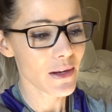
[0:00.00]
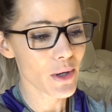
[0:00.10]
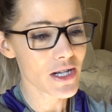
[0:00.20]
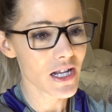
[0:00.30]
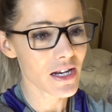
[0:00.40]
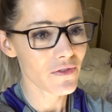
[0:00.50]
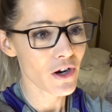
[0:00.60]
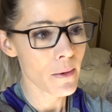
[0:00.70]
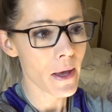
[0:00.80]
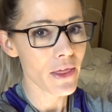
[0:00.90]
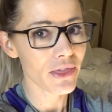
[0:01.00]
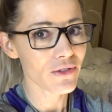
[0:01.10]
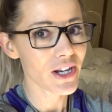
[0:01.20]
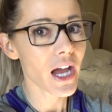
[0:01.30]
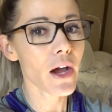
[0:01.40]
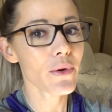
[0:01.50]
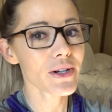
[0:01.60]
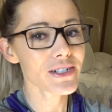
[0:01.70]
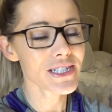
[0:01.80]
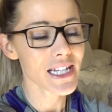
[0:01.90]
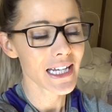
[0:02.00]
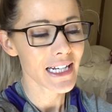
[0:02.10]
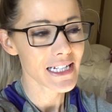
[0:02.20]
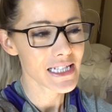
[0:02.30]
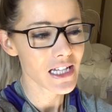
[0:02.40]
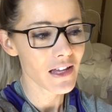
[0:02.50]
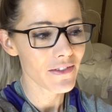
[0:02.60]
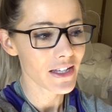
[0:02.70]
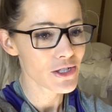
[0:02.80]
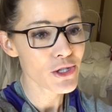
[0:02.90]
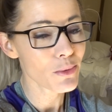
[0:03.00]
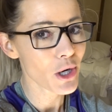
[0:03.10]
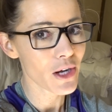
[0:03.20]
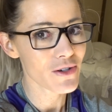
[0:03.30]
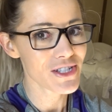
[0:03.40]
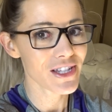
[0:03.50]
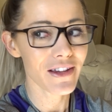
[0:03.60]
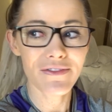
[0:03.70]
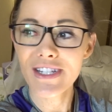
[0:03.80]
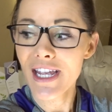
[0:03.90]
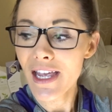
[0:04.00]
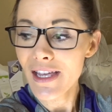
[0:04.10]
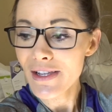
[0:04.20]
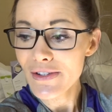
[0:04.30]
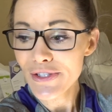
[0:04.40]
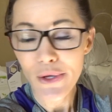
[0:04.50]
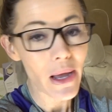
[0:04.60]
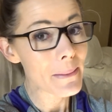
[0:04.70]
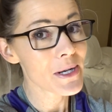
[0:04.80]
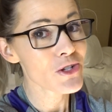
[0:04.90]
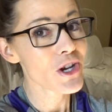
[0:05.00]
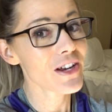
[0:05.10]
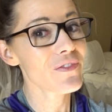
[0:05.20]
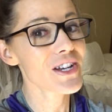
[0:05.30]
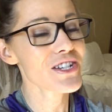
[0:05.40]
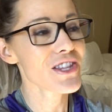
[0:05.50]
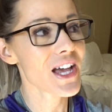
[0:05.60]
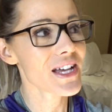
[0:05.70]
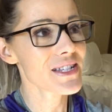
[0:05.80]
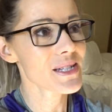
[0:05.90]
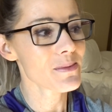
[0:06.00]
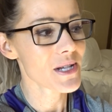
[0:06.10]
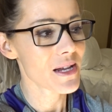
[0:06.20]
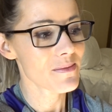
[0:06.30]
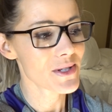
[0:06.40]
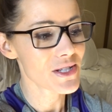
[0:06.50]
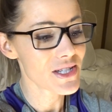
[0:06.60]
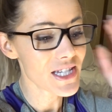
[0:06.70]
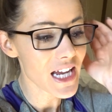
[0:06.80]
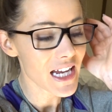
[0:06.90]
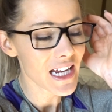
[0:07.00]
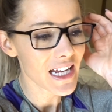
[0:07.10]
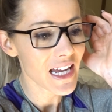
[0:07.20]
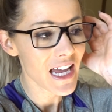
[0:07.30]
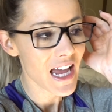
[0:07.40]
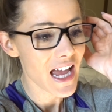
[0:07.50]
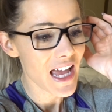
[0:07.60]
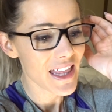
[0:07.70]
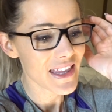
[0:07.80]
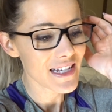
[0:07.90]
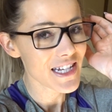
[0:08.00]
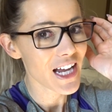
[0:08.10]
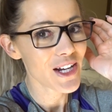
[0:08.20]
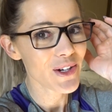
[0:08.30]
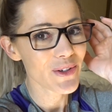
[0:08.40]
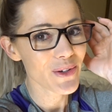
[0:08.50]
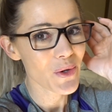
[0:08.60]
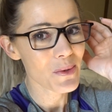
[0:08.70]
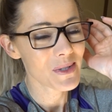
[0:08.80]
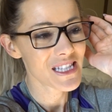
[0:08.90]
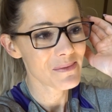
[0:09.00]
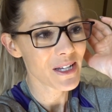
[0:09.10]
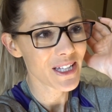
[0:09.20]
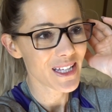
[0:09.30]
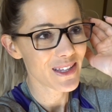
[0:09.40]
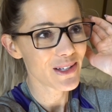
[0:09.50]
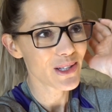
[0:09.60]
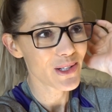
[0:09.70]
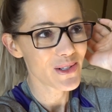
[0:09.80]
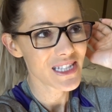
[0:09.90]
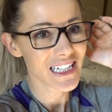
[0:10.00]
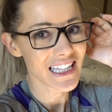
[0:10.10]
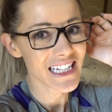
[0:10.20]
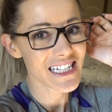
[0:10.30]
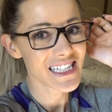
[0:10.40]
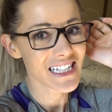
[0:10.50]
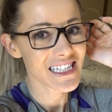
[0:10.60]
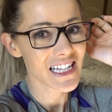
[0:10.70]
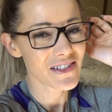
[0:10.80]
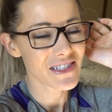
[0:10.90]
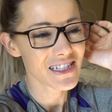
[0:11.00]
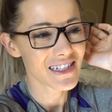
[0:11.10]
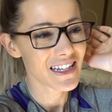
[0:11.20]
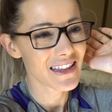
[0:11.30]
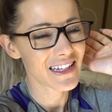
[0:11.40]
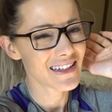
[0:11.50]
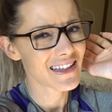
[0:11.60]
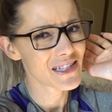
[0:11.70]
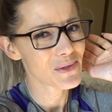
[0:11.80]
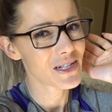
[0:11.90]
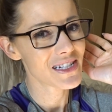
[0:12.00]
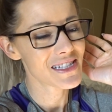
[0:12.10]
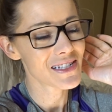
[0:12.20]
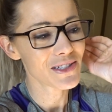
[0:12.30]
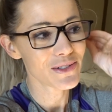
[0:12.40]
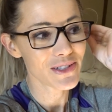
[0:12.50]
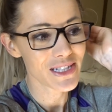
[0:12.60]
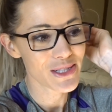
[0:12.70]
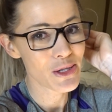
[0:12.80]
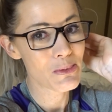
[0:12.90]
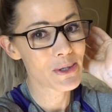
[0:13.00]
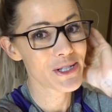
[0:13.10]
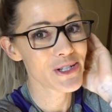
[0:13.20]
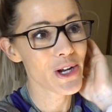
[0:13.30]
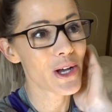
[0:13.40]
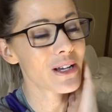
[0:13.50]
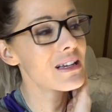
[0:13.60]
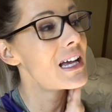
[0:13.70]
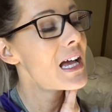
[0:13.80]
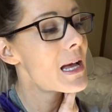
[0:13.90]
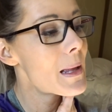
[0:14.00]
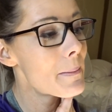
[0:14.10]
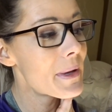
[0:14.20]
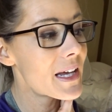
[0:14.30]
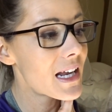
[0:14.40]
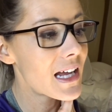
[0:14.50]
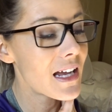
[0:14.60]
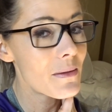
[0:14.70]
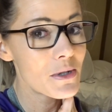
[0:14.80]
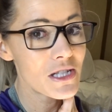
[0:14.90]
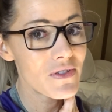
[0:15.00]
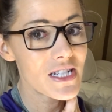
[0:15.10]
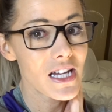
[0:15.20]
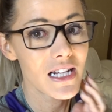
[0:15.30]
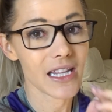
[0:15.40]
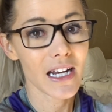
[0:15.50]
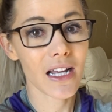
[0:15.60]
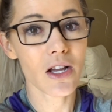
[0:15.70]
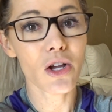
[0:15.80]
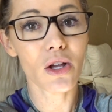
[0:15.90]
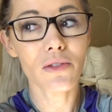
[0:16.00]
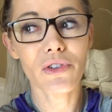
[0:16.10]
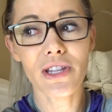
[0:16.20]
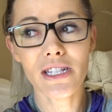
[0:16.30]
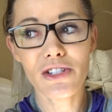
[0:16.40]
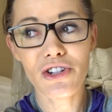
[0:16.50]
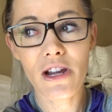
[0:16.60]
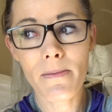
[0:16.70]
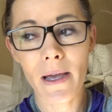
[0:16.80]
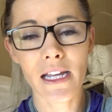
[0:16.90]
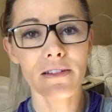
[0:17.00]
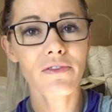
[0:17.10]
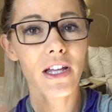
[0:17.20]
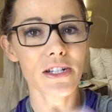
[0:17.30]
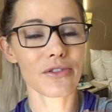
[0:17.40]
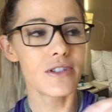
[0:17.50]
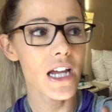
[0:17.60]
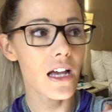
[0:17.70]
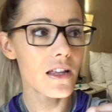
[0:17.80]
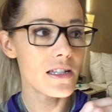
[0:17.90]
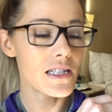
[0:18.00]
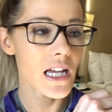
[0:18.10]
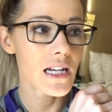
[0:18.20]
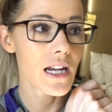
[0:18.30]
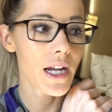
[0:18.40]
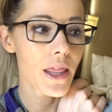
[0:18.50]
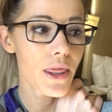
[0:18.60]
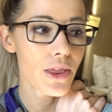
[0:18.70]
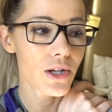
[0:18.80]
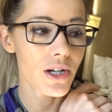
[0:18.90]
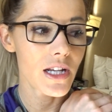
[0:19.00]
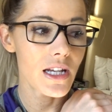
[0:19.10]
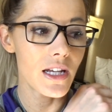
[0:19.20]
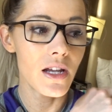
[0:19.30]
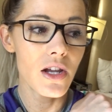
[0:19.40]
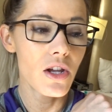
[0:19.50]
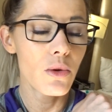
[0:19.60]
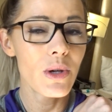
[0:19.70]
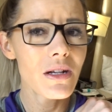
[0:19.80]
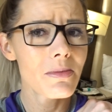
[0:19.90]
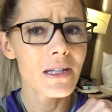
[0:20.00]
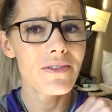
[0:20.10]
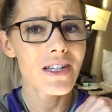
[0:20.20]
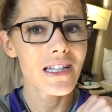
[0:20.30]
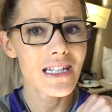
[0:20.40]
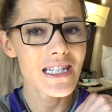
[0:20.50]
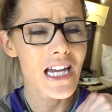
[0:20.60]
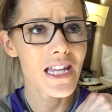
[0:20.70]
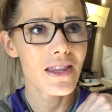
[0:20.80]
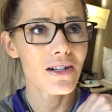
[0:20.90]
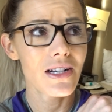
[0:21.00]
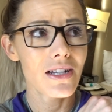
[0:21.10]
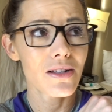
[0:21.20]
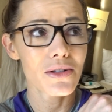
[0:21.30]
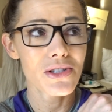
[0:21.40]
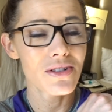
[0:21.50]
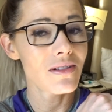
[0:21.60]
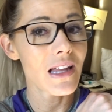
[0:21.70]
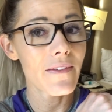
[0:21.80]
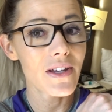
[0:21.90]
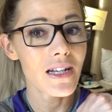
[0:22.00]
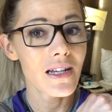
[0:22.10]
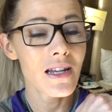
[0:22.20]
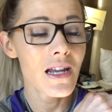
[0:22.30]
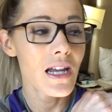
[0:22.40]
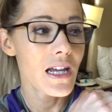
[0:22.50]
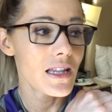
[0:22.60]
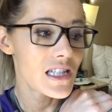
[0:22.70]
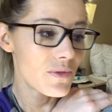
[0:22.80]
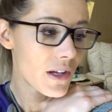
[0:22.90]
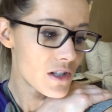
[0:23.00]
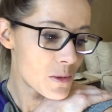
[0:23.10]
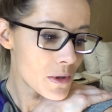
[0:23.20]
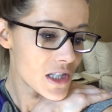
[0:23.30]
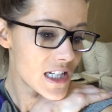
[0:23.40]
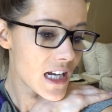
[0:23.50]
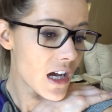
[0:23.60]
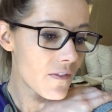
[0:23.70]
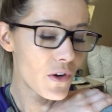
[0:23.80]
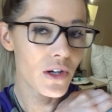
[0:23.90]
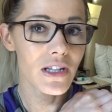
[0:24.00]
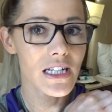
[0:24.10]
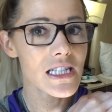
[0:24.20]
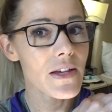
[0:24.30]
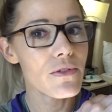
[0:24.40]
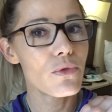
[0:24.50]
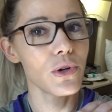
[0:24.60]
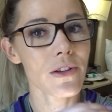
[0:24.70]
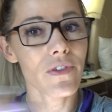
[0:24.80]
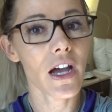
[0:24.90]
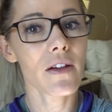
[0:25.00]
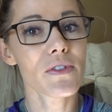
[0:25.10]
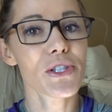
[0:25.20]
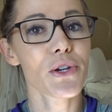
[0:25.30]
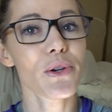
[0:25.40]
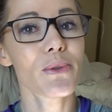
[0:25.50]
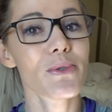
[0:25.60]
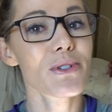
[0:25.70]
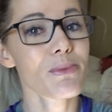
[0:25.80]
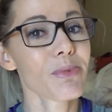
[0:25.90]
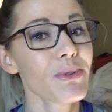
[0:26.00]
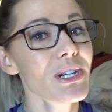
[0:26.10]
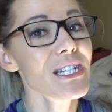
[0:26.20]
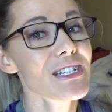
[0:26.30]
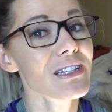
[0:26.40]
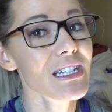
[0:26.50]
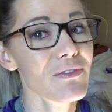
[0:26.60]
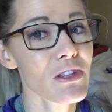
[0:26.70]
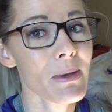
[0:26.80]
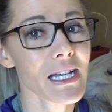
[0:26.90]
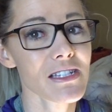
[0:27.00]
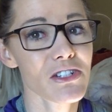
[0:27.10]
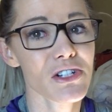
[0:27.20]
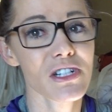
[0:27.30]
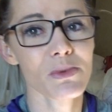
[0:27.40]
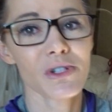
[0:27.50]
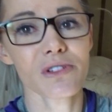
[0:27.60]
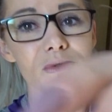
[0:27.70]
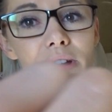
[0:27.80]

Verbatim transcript: I worked on it for about three hours and I still have like two more hours left so I'm gonna try and finish that sometime today the entire crew room smelled like the glue. It's like the E6000. I think that's what it is, glue, like super strong. But I got most of it done and then I got called for this trip. I had to fly to Dallas at 9.30. We ended up leaving at like 10.30, close to 11. This flight was supposed to take off around like 7.45, so it was pretty delayed for the passengers, which is